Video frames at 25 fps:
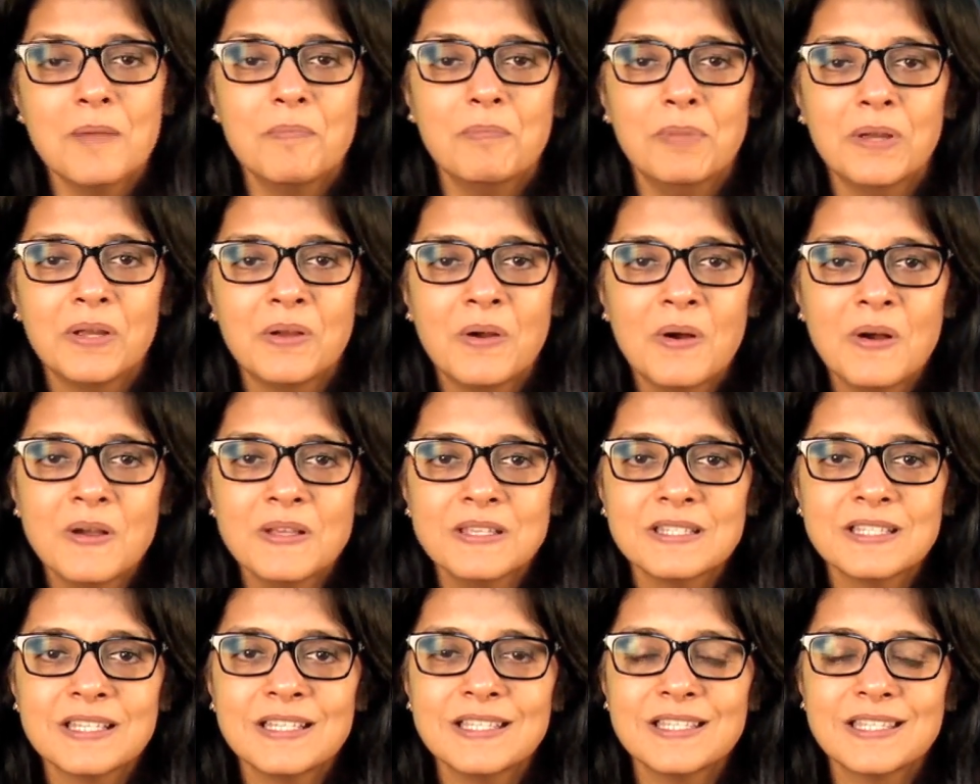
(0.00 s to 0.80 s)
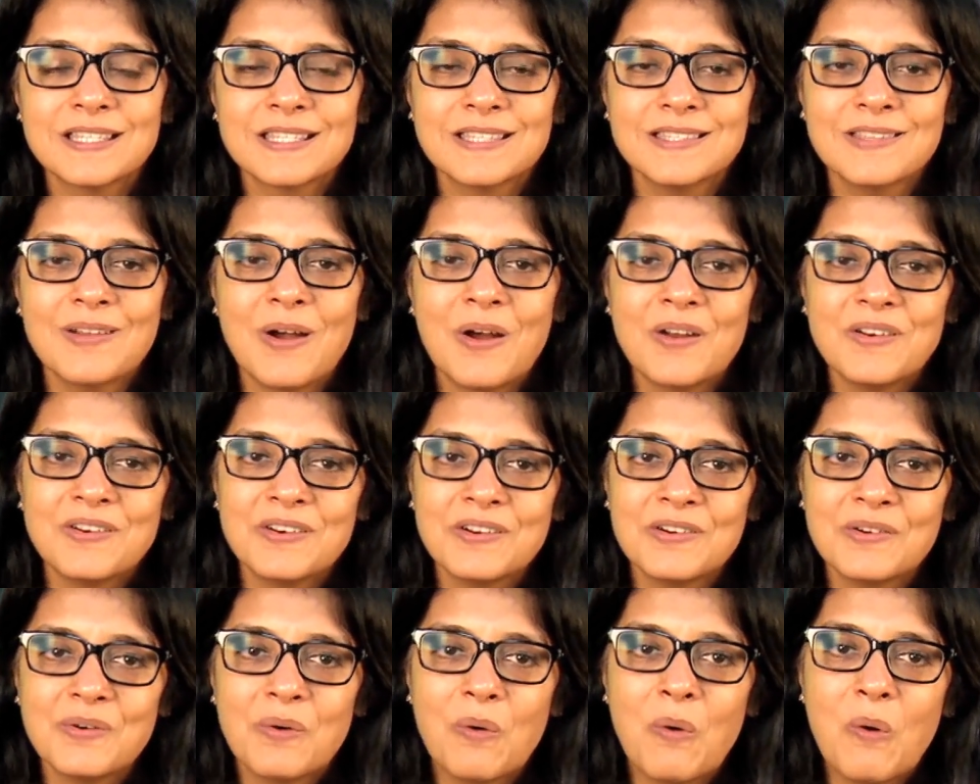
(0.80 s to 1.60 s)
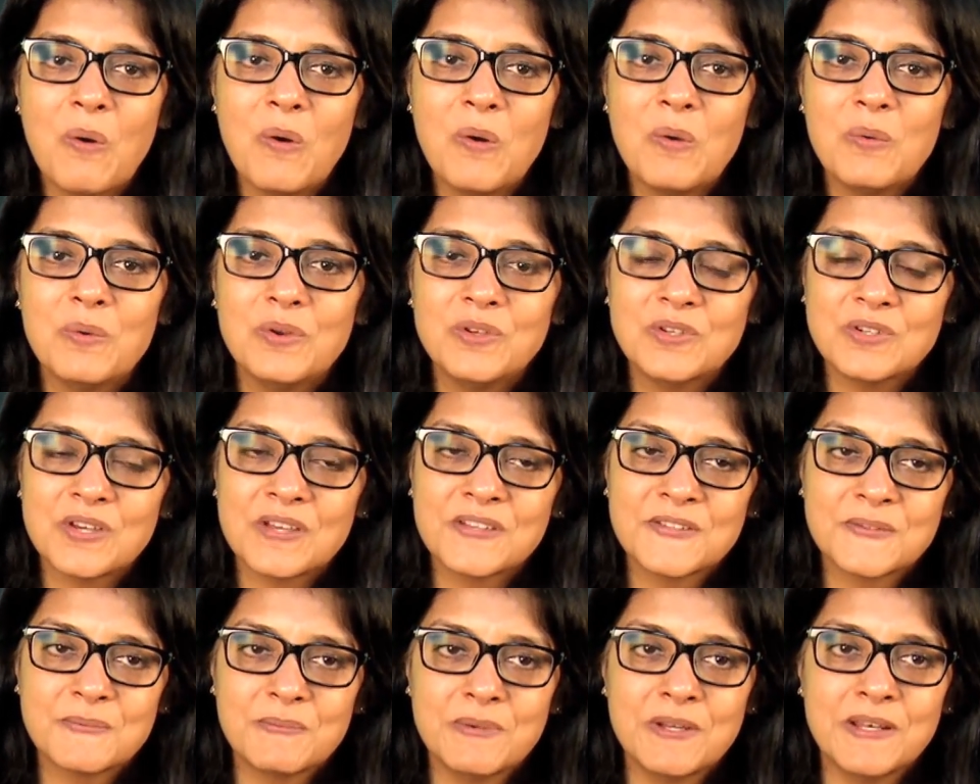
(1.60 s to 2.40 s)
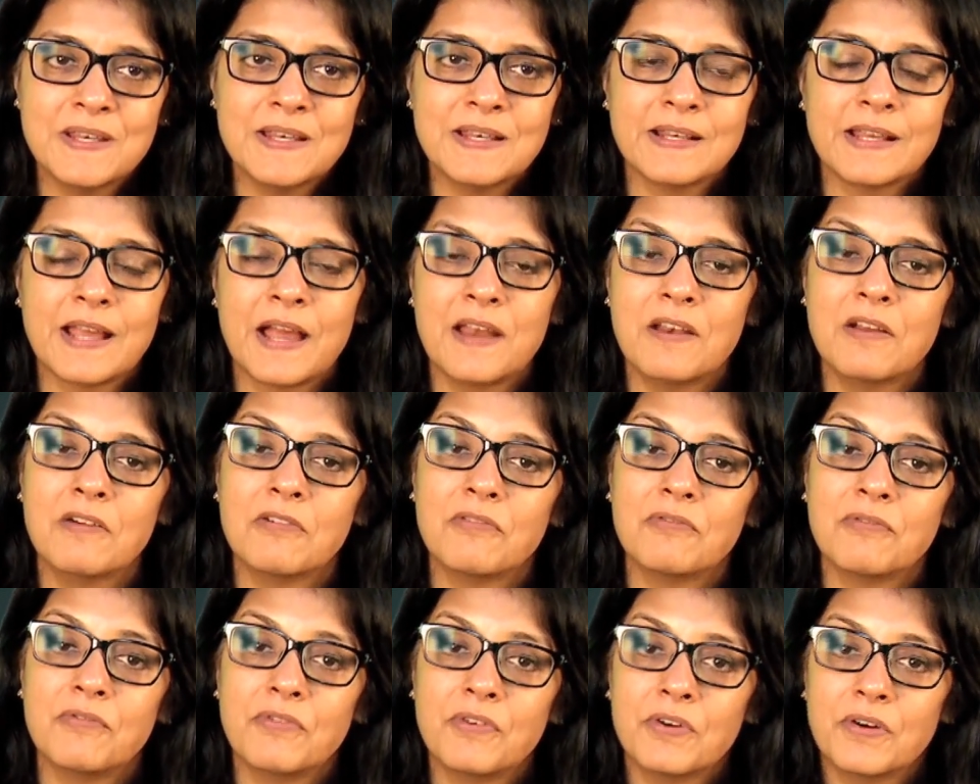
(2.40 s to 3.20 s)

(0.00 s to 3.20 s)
because it is not a hold which has been kind of